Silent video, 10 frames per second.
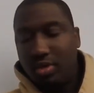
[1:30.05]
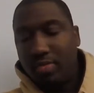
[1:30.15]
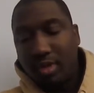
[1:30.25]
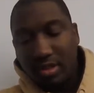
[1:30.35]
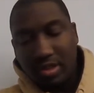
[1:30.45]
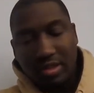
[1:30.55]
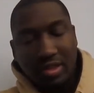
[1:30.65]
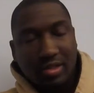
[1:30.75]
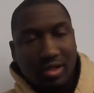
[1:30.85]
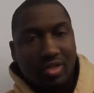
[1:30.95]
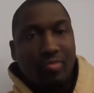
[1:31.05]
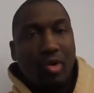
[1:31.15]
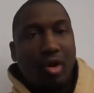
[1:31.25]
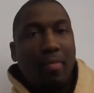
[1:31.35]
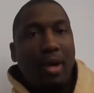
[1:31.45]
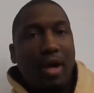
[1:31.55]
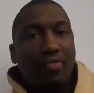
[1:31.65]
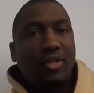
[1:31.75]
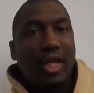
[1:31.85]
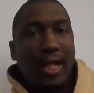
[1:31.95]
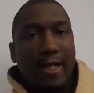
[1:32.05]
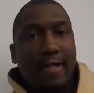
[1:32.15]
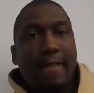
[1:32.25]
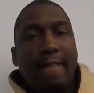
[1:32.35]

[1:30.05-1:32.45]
Pretty much these things are smallmouth candy.